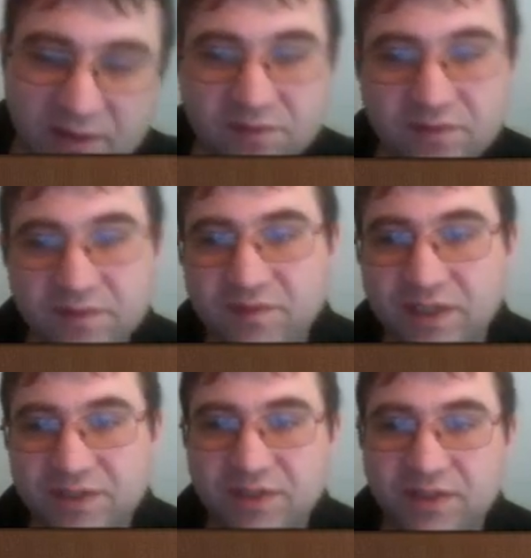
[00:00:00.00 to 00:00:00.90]
So this has
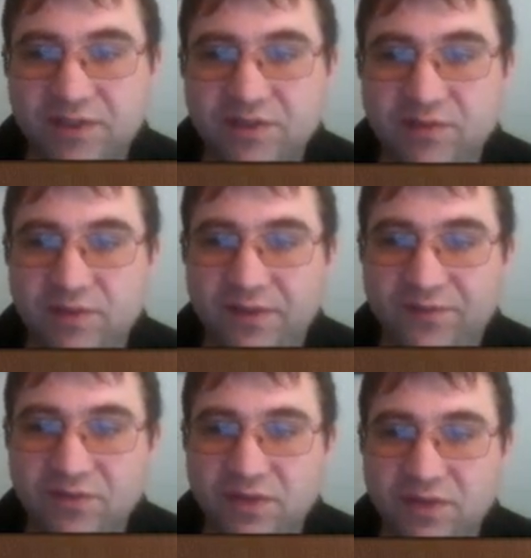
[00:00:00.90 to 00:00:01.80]
actually led to quite a
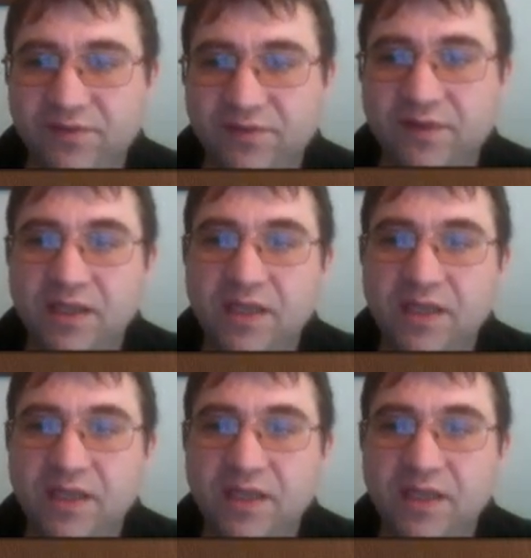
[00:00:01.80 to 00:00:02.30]
few draws.